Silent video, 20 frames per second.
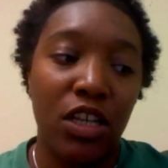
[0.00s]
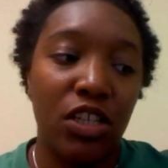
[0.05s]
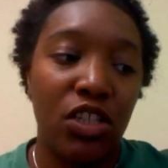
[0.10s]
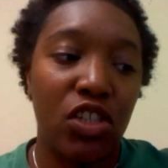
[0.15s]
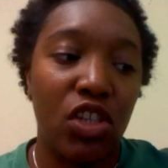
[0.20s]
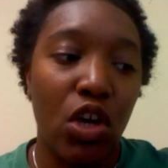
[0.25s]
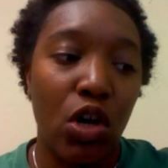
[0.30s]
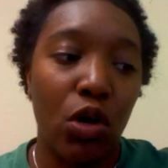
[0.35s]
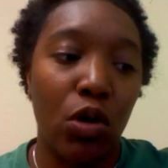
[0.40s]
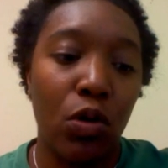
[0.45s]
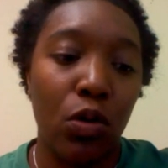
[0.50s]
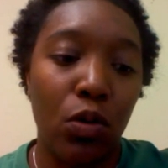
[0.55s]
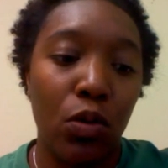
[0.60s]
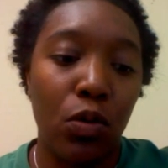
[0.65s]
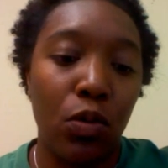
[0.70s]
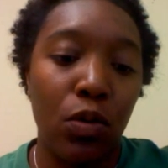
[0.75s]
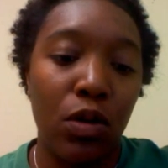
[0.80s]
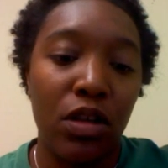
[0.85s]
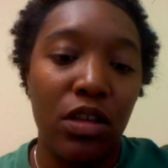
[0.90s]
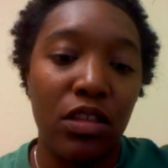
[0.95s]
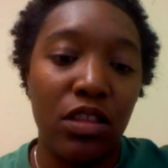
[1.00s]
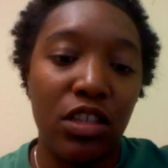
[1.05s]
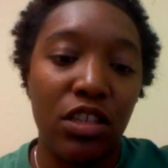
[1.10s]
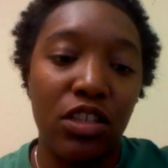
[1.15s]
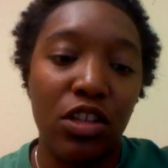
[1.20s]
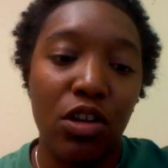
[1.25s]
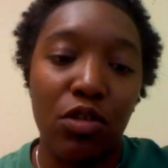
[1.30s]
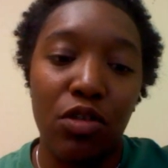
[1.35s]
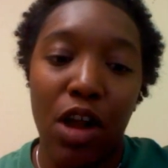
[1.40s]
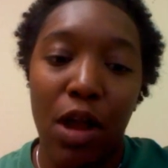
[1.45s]
So the
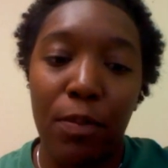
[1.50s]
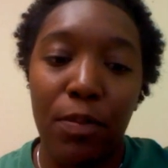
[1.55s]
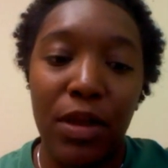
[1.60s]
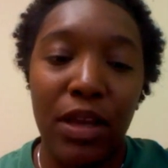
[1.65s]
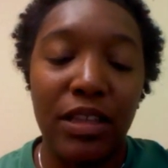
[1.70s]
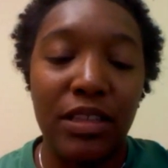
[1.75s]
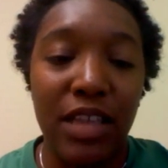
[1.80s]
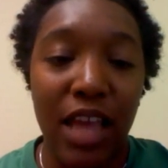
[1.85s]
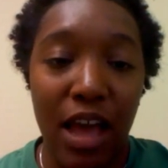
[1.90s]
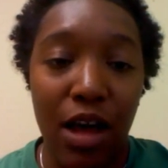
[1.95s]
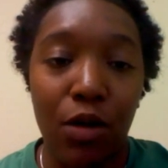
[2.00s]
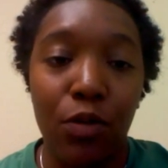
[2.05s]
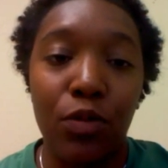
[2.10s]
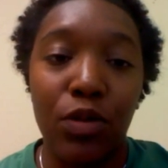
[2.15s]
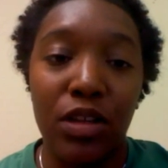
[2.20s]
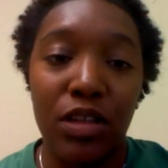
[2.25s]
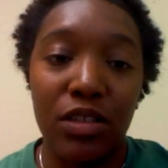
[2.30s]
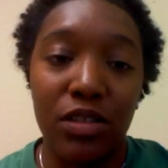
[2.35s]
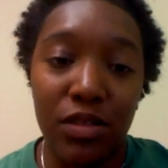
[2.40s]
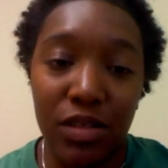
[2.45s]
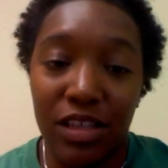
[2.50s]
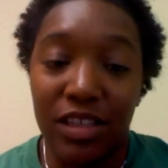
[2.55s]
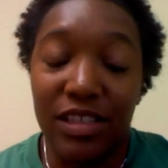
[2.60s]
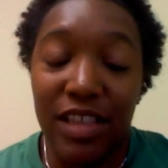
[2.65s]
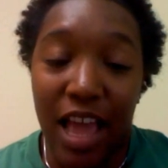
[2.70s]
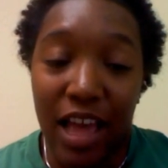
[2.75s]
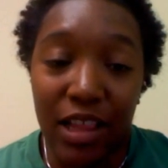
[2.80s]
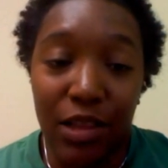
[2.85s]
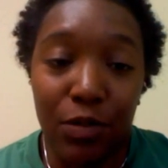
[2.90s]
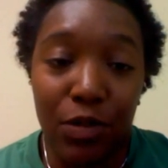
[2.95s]
donor I picked out was
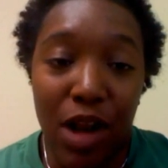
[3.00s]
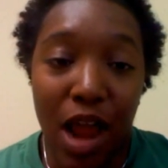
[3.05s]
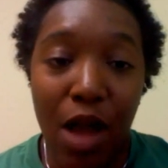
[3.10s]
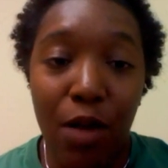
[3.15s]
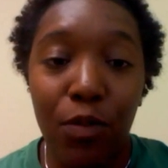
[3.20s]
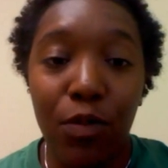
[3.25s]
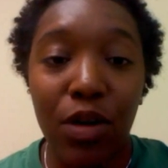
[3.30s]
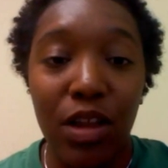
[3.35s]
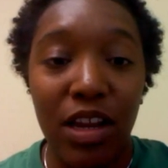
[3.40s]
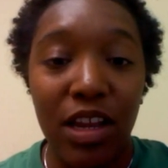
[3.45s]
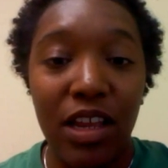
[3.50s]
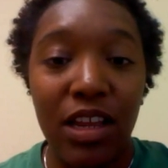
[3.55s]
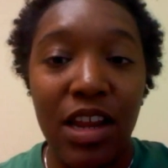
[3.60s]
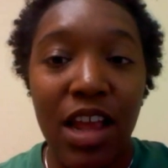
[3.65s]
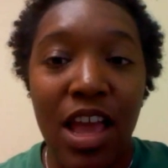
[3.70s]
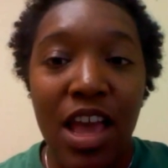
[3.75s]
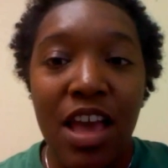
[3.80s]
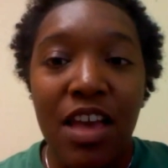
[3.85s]
exactly what I wanted.